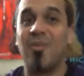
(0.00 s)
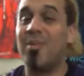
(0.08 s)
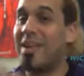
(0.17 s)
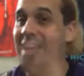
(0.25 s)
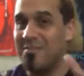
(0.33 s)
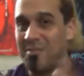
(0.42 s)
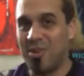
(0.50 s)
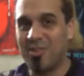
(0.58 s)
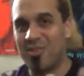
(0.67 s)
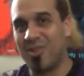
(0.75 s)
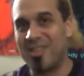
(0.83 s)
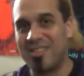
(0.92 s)
we have more
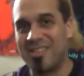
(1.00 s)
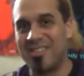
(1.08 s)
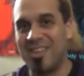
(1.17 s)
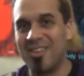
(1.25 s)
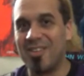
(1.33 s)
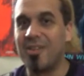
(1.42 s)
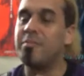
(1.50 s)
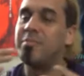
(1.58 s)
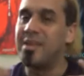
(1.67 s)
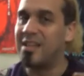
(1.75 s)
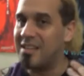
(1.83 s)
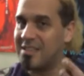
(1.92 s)
toys to sell you
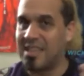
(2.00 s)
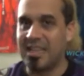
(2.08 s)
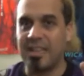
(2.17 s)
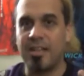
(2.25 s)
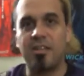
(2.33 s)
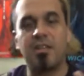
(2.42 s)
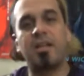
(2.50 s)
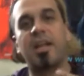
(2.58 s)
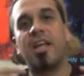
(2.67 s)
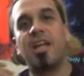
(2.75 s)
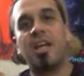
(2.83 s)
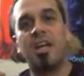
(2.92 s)
because at the end of the
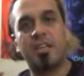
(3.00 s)
day,